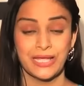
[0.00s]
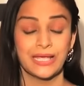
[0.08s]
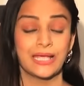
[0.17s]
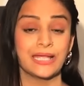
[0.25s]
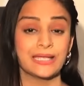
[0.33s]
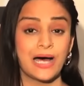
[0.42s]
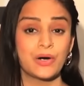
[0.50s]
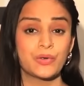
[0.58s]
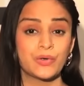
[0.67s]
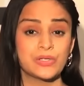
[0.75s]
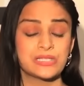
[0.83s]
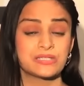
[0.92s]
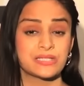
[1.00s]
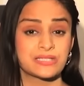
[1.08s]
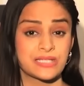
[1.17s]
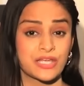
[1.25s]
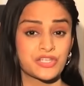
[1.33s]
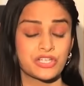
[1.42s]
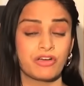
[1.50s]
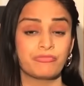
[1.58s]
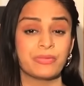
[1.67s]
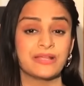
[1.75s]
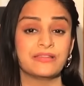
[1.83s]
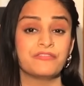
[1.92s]
He now holds the distinction of
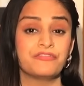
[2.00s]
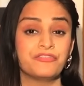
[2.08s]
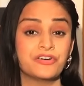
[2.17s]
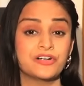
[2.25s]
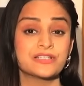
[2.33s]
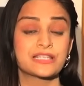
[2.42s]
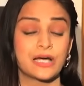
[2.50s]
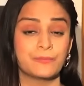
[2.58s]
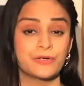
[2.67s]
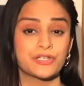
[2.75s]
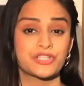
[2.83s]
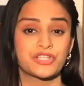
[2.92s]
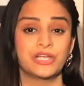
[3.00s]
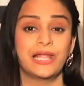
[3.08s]
being the first commercial